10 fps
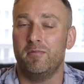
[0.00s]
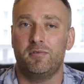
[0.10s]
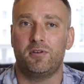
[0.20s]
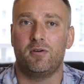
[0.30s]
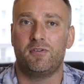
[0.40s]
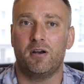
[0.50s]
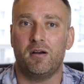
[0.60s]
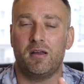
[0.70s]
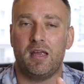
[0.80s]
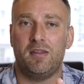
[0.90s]
So if you're
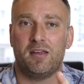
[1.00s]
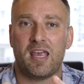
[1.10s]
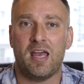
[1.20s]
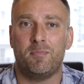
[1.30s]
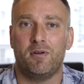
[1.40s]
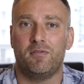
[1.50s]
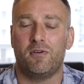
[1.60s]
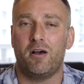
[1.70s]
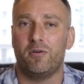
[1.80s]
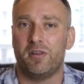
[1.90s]
in the camp of,
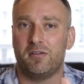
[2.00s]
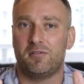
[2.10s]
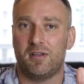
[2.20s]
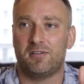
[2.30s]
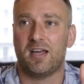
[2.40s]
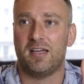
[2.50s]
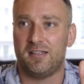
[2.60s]
oh, this guy